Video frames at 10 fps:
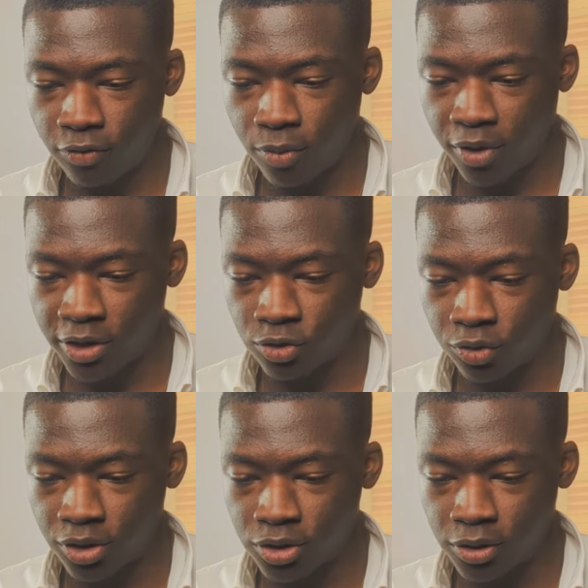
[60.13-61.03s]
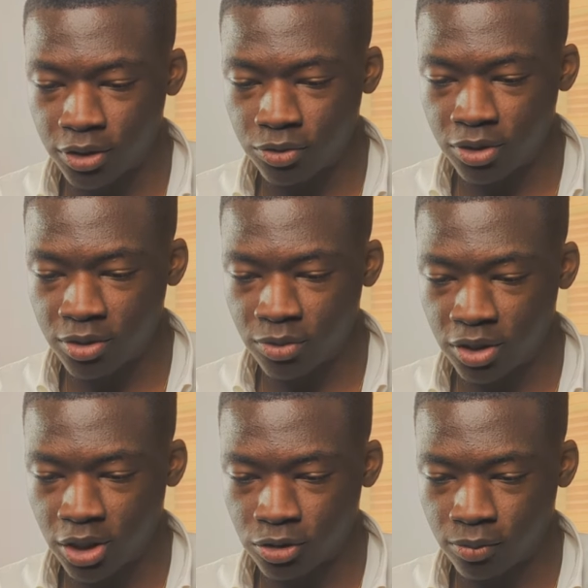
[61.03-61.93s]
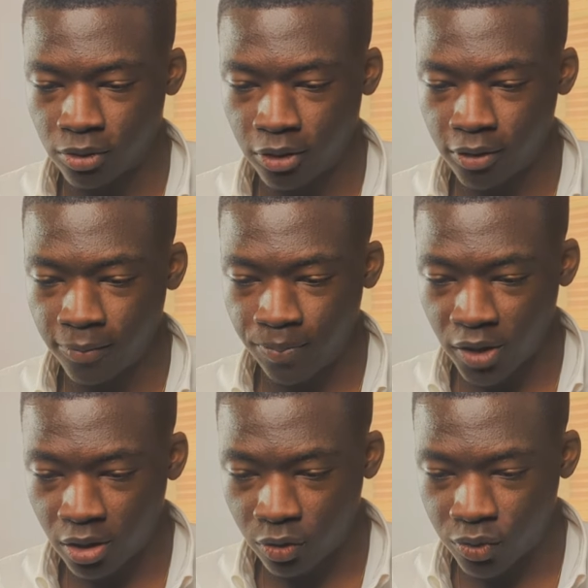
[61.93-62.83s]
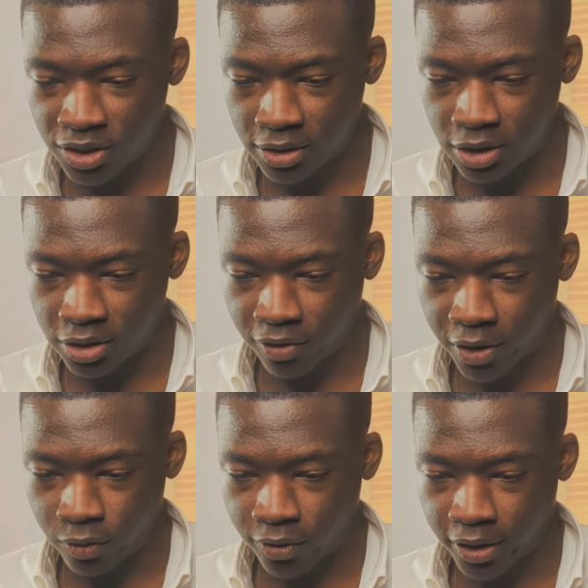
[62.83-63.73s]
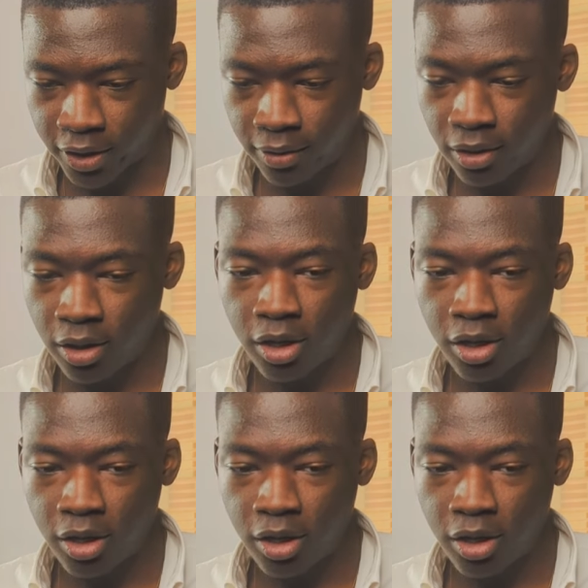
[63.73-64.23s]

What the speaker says: for price to return into this mitigation block, which it did right over here.